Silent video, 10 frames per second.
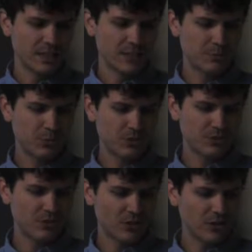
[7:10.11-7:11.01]
as
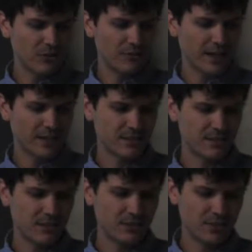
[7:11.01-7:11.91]
personal artifacts
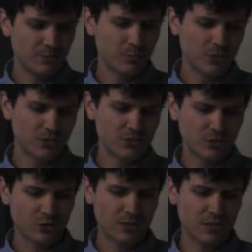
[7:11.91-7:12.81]
instead of impersonal
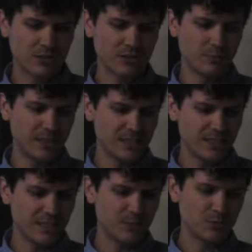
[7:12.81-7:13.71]
creations by
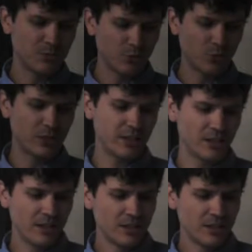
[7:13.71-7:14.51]
teams of 45